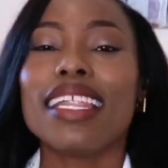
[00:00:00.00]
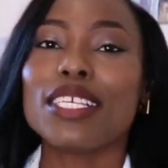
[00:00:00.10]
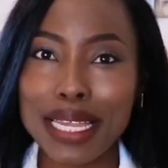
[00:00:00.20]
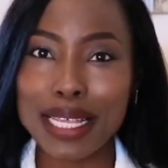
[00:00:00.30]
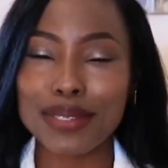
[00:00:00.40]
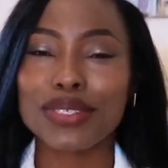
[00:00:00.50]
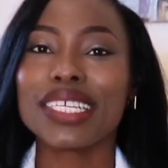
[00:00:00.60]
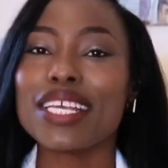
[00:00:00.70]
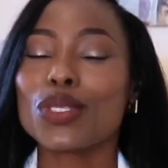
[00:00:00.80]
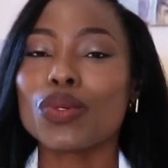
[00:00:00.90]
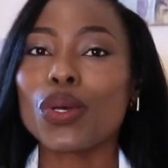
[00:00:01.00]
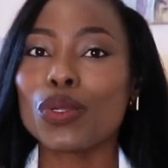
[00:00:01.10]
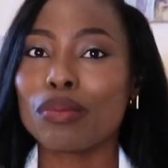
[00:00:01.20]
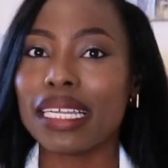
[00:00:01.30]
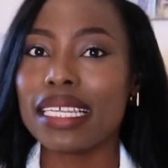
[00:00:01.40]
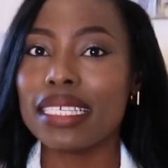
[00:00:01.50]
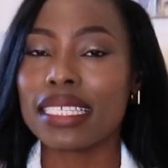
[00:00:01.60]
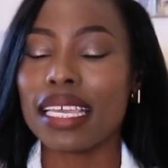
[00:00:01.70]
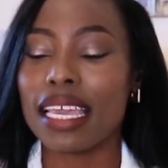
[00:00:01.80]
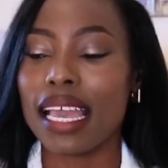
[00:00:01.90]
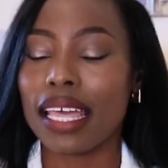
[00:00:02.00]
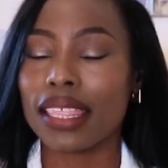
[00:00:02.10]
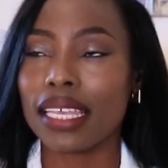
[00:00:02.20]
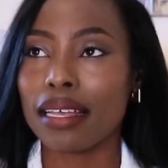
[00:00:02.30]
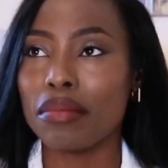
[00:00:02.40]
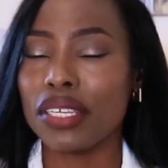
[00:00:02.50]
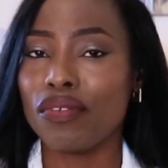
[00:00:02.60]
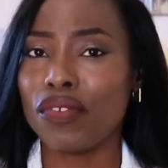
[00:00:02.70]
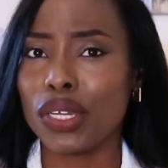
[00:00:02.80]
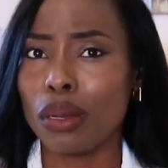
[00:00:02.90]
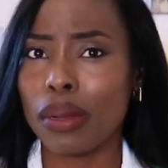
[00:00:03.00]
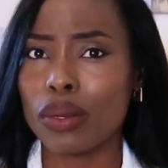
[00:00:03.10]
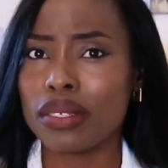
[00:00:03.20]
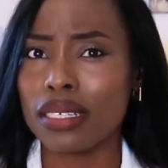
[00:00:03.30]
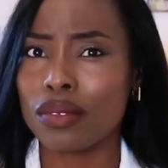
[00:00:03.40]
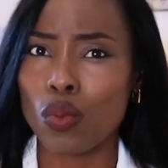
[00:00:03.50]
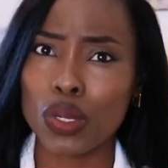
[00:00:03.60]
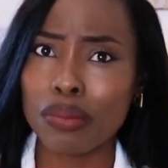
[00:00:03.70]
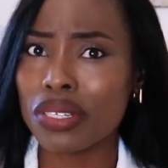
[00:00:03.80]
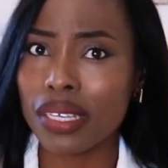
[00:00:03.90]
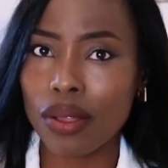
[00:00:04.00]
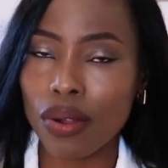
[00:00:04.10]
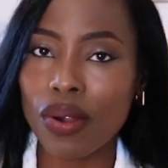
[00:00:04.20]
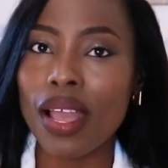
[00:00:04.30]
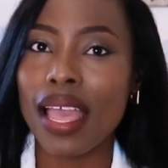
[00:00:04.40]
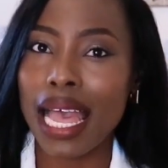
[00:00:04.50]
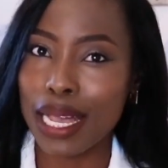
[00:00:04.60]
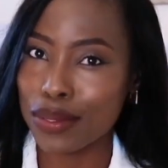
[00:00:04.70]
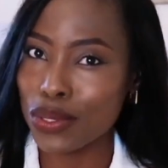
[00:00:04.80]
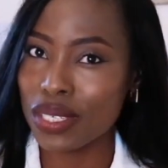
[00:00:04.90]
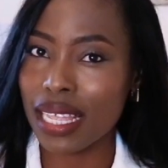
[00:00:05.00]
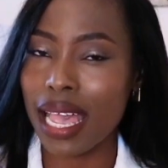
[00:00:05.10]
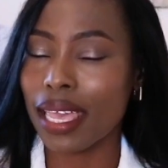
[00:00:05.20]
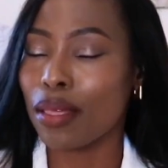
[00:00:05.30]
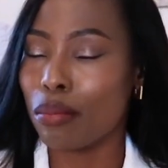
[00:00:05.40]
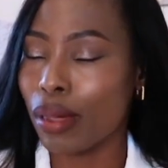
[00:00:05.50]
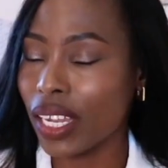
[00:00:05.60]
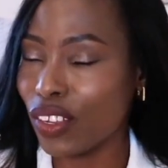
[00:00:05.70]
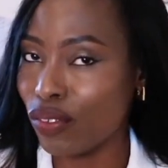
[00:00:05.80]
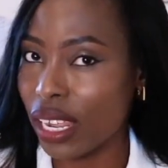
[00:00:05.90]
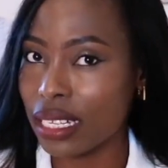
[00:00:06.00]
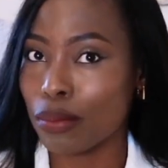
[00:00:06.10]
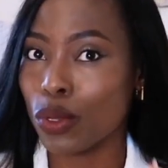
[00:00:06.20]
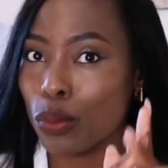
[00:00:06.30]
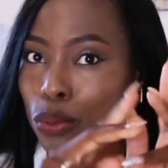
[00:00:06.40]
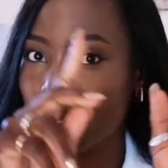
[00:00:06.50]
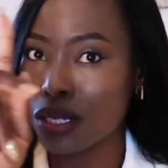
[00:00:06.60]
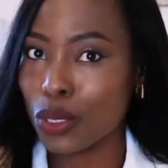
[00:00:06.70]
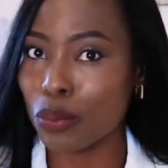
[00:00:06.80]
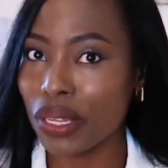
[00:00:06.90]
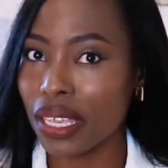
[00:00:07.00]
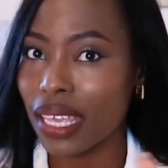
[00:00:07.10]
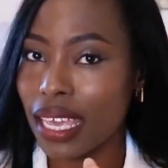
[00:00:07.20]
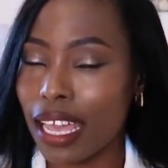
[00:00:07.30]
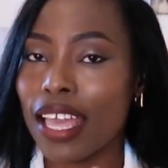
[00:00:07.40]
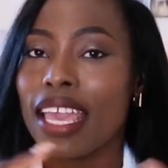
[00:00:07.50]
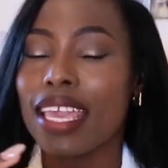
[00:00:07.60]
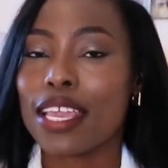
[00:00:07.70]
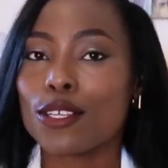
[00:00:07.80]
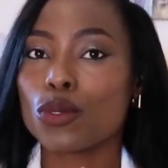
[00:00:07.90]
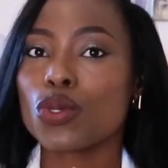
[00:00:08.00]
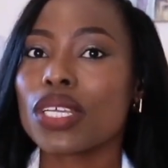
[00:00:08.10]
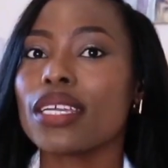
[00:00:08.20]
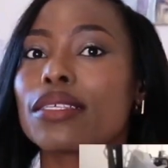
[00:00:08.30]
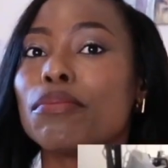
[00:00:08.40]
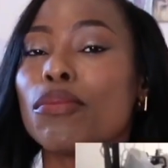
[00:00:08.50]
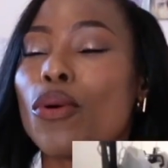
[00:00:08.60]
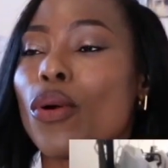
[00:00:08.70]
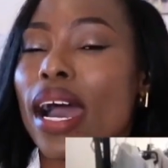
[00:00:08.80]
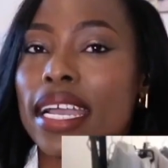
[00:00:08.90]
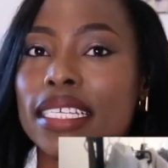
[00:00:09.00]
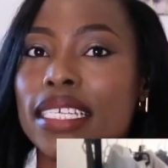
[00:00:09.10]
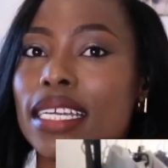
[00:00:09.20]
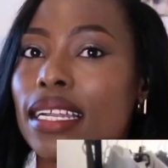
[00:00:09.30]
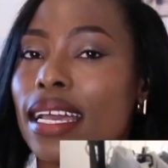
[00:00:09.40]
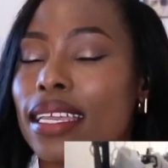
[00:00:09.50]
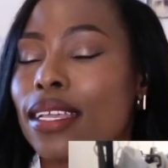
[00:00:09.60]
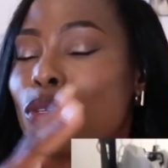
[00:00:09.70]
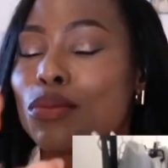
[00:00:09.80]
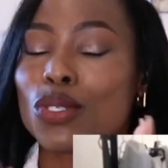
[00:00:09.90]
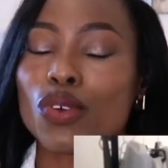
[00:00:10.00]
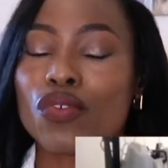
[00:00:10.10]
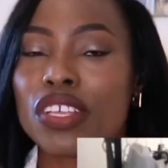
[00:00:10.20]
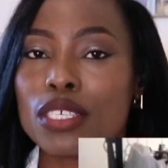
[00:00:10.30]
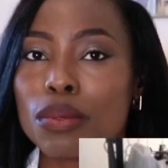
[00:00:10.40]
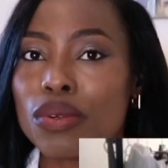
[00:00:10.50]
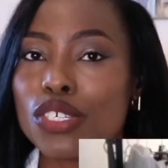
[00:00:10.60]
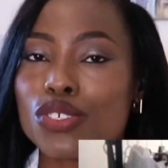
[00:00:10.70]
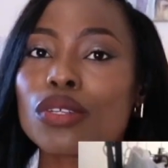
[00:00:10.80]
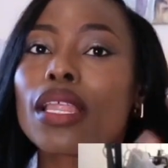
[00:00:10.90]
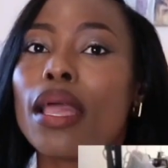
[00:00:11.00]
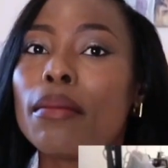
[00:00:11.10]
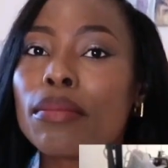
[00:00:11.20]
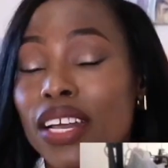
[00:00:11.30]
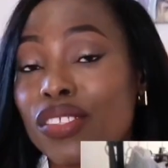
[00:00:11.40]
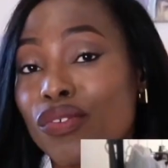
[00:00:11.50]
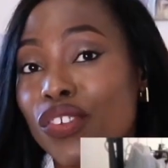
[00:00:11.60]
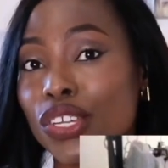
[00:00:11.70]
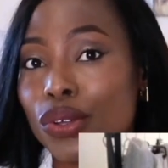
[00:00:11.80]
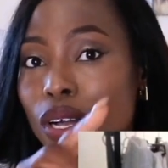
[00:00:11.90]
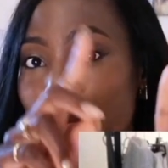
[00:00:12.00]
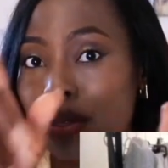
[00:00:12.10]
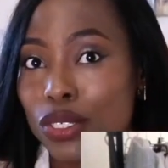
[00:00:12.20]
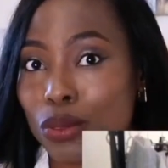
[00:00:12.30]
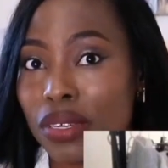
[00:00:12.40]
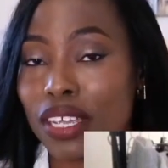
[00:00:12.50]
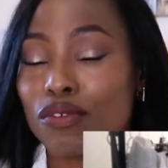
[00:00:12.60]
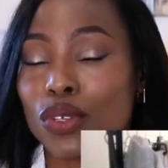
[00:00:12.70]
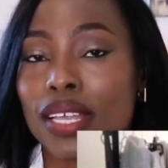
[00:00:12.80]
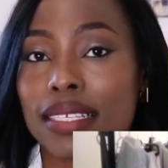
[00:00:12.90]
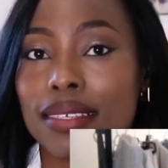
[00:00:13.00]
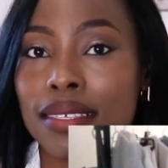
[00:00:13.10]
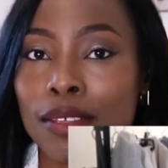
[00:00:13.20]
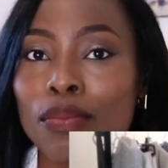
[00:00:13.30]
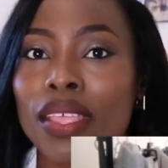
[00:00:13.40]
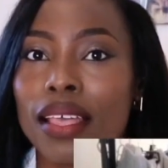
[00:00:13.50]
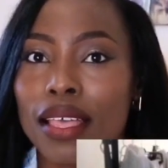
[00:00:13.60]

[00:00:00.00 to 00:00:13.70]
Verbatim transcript: Like the next so the next one on my list here i think i made a video about it article how to start a ballet flat i'm going to put the thumbnail here in case you want to get more idea like a little bit of inspiration I have a video i'll put the thumbnail here for you guys to see